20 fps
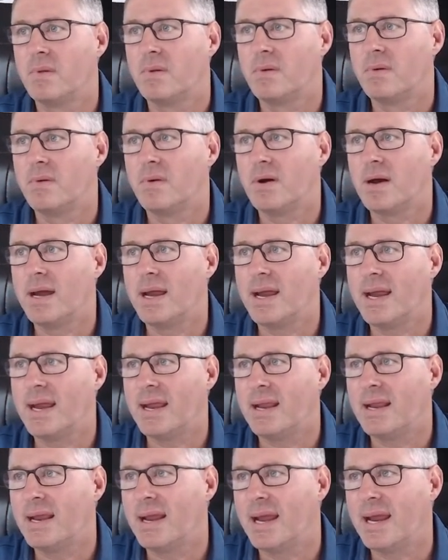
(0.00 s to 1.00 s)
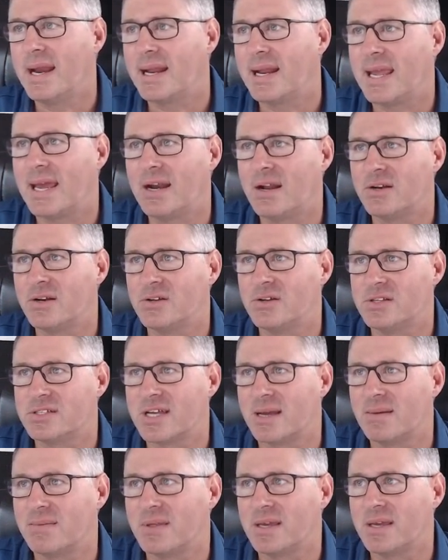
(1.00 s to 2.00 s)
Right, and again, I do the
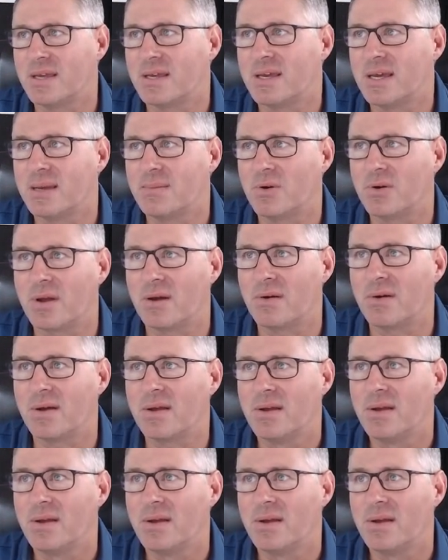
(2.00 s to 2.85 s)
same thing, keep on going.